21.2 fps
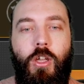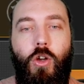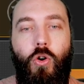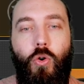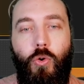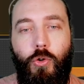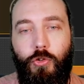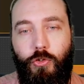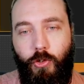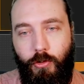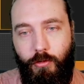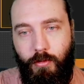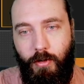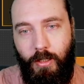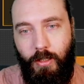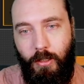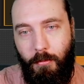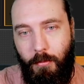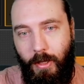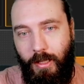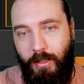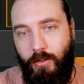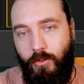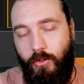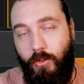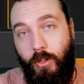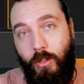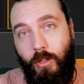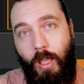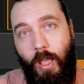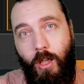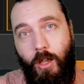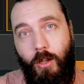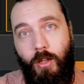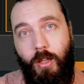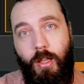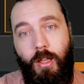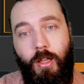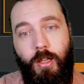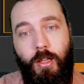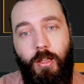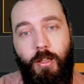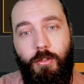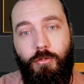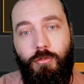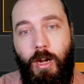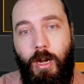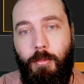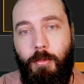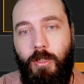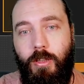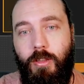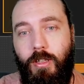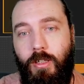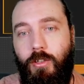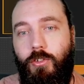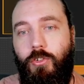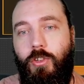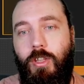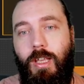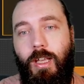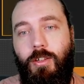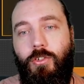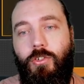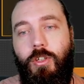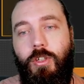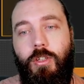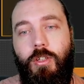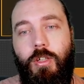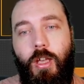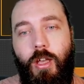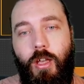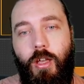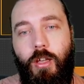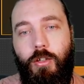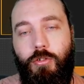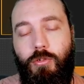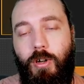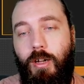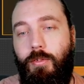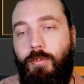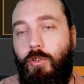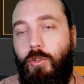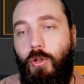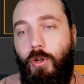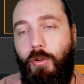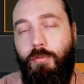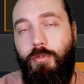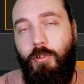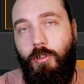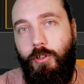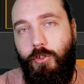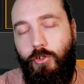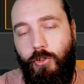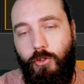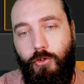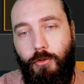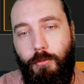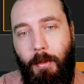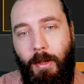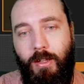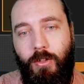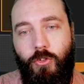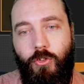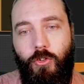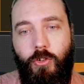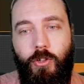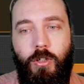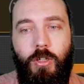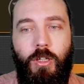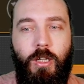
Also recommend grabbing this, the anti-aircraft coverage expansion.